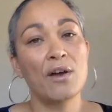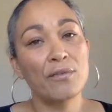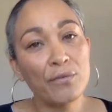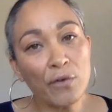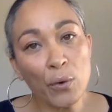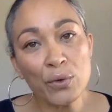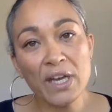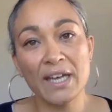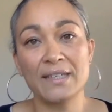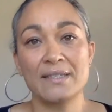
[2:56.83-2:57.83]

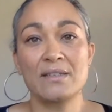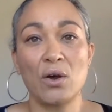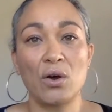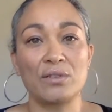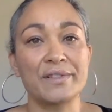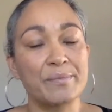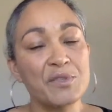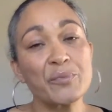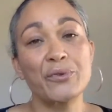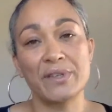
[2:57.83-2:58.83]
focus on some
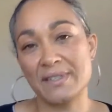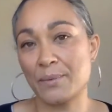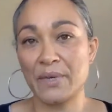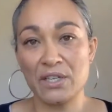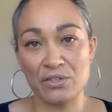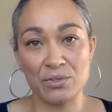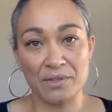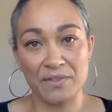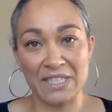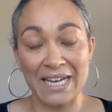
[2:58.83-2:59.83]
small things that we can do
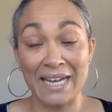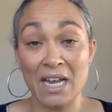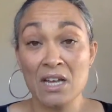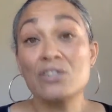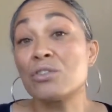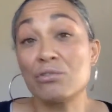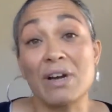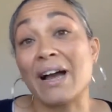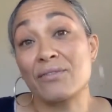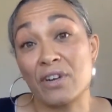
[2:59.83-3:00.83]
every day to look after